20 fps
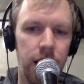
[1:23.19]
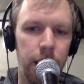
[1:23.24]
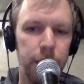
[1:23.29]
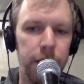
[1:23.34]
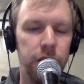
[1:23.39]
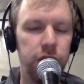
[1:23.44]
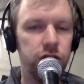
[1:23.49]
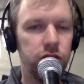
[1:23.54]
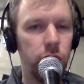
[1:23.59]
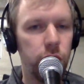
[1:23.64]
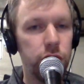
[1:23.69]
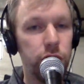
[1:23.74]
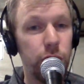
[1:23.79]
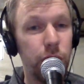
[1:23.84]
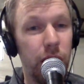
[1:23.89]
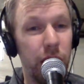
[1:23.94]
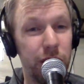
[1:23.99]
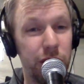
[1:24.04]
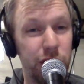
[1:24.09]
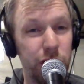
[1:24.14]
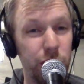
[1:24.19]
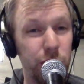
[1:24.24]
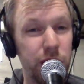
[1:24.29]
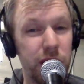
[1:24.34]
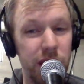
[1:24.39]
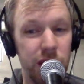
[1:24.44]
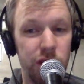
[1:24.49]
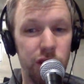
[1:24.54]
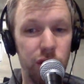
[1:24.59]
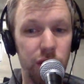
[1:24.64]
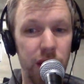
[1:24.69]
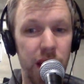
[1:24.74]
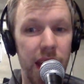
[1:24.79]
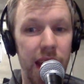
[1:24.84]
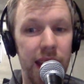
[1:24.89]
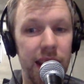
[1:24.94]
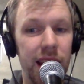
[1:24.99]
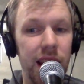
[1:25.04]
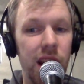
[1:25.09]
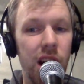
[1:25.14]
I'm going to show you how you can
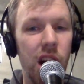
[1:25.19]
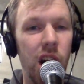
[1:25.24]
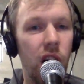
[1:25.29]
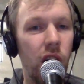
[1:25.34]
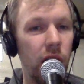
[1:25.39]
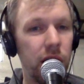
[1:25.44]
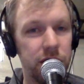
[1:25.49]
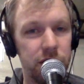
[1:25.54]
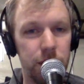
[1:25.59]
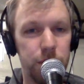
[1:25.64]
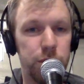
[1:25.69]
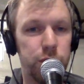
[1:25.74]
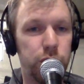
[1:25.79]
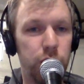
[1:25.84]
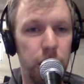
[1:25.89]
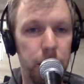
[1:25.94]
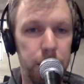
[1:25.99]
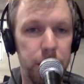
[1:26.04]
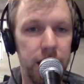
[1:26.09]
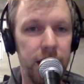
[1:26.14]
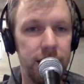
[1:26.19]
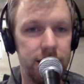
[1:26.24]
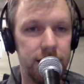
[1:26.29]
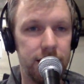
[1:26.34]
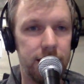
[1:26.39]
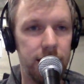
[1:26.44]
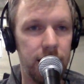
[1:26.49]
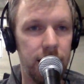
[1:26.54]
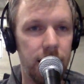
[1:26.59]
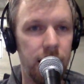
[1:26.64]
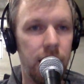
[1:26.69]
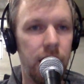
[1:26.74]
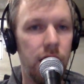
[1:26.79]
create awesome drum beats